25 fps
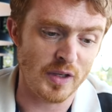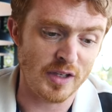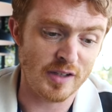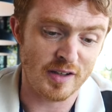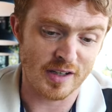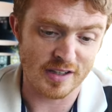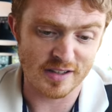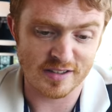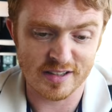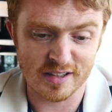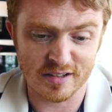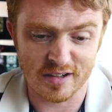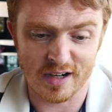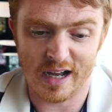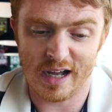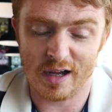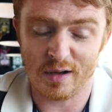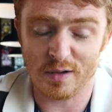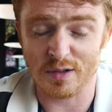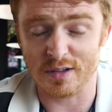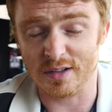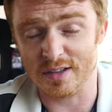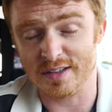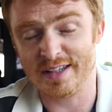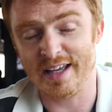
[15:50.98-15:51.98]
when you consider
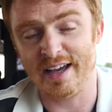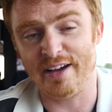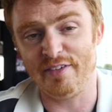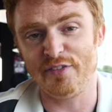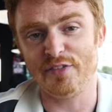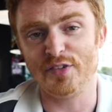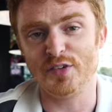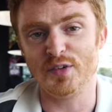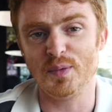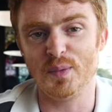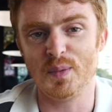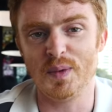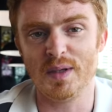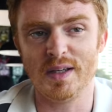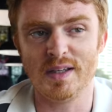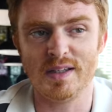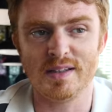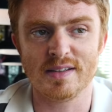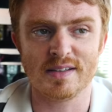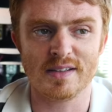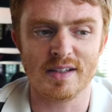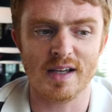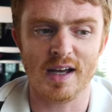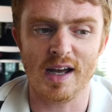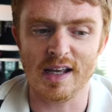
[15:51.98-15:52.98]
how good that food
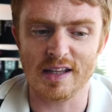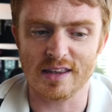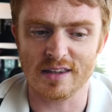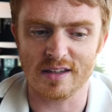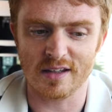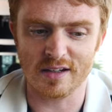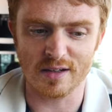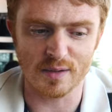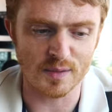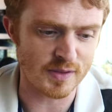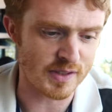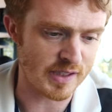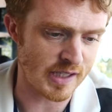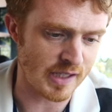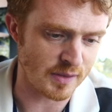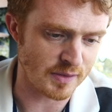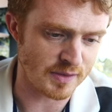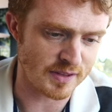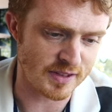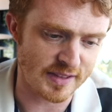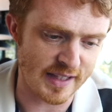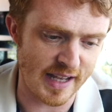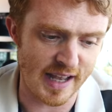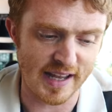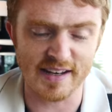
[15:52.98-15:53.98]
was, I thought it was
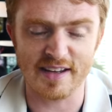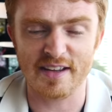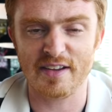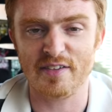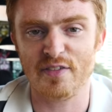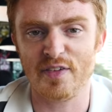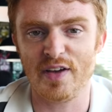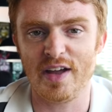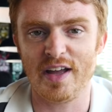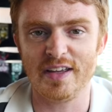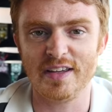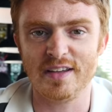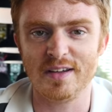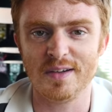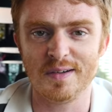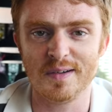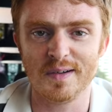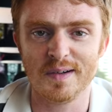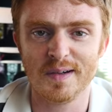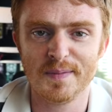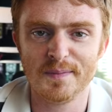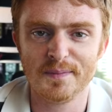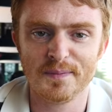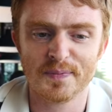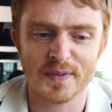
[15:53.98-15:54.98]
outstanding value.
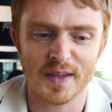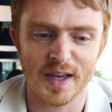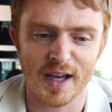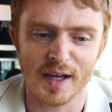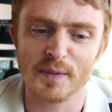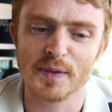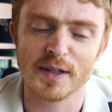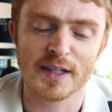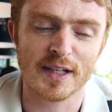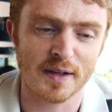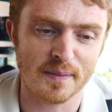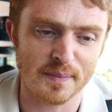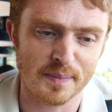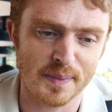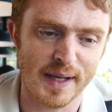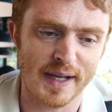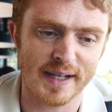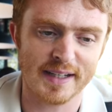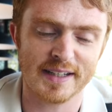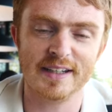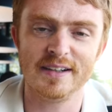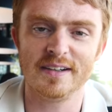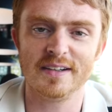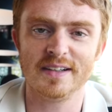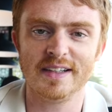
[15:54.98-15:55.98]
I would come
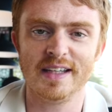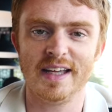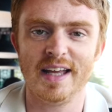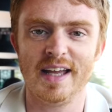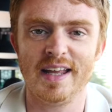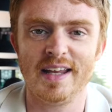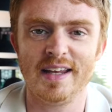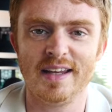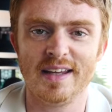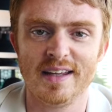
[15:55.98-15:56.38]
back here again. We're